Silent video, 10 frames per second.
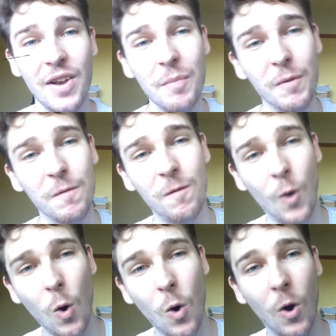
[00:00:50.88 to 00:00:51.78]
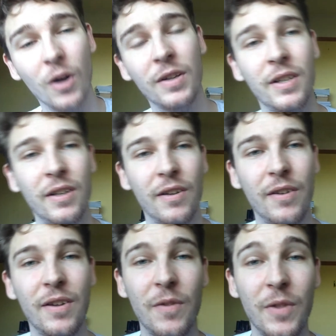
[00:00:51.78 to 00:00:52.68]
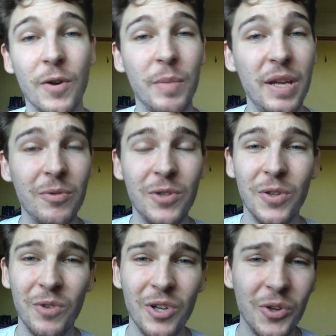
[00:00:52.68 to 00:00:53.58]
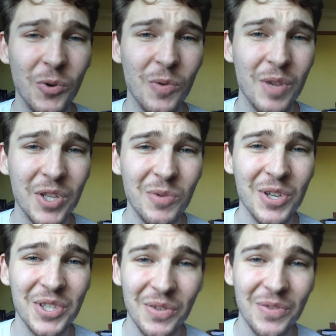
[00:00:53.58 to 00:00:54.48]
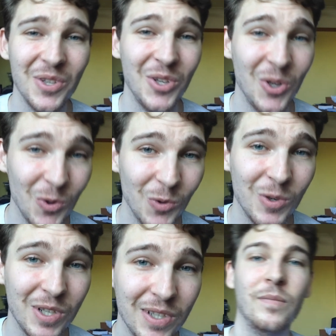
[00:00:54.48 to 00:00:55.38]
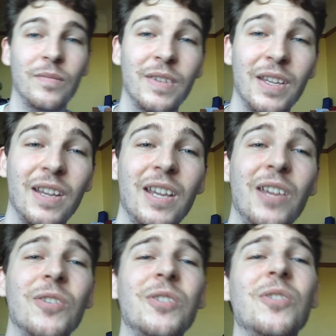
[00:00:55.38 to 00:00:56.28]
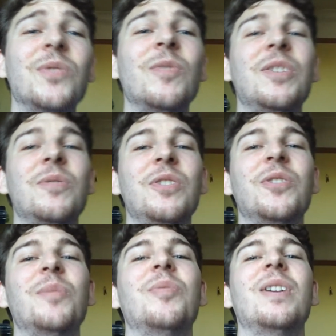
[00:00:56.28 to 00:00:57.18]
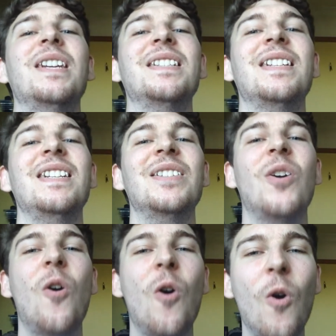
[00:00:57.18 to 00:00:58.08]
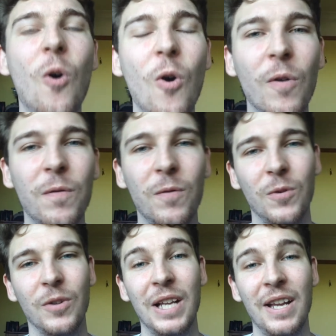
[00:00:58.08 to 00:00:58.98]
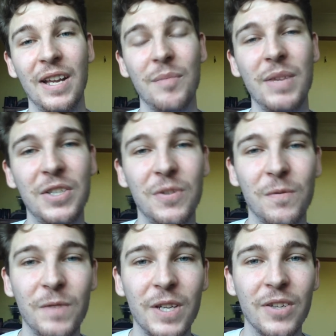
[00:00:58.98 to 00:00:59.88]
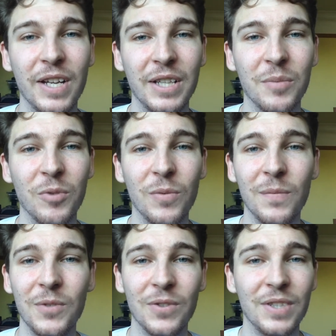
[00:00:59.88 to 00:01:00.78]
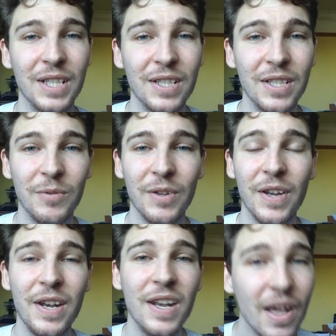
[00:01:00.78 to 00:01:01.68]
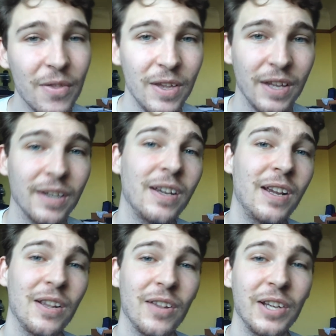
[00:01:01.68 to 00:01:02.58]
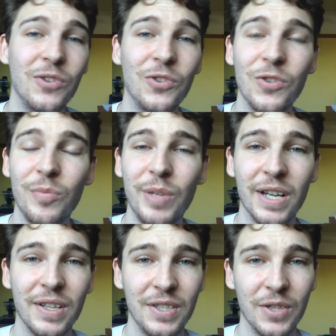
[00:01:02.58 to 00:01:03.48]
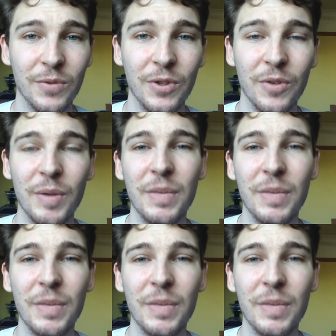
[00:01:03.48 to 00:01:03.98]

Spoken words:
Number 4. There are people in the world who are much worse off than you. Hearing those words when you're depressed is awful. It makes you feel like the problems you're dealing with are nothing, like you should be able to deal with them.